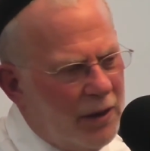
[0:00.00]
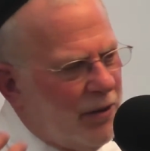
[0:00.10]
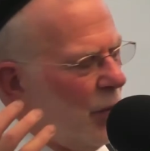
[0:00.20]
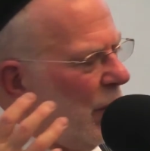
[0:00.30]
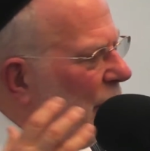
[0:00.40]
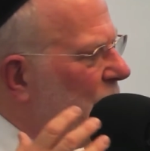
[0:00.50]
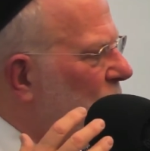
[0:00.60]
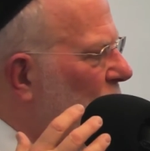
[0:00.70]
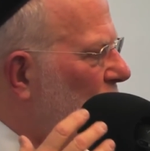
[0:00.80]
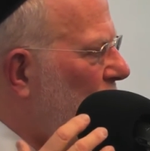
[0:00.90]
That's how we got
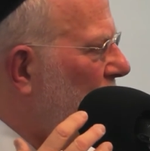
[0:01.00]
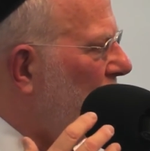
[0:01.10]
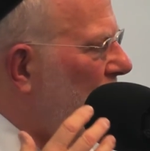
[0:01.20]
the Torah.